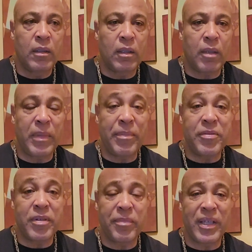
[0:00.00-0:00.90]
or maybe
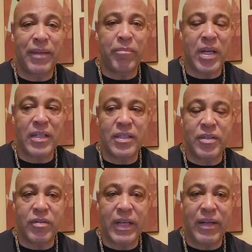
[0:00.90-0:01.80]
some
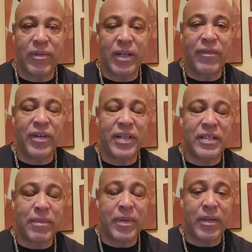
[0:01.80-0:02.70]
kickboxing training, whatever it
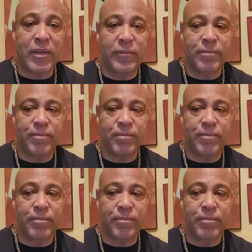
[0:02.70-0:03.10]
is. I'm gonna